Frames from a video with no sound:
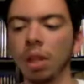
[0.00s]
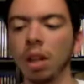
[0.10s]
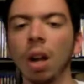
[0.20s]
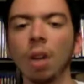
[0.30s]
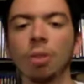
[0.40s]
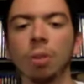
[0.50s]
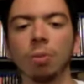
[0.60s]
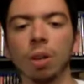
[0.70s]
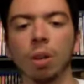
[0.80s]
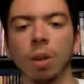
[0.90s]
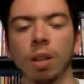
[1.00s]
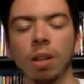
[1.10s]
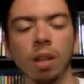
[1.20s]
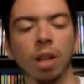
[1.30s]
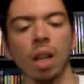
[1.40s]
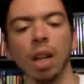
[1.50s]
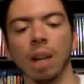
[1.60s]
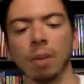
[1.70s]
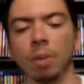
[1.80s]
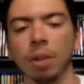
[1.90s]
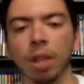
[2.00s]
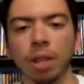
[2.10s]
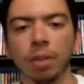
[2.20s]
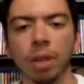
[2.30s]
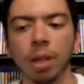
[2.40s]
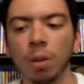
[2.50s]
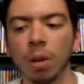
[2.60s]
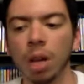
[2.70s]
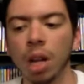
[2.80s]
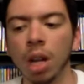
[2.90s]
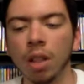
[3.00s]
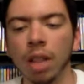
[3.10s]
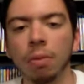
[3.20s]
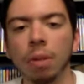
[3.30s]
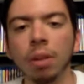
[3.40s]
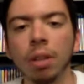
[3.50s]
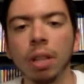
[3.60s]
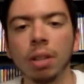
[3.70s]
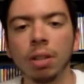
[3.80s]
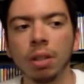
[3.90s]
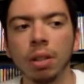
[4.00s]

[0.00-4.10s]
Also, real quick, I'm going to put it in this video. They re-released,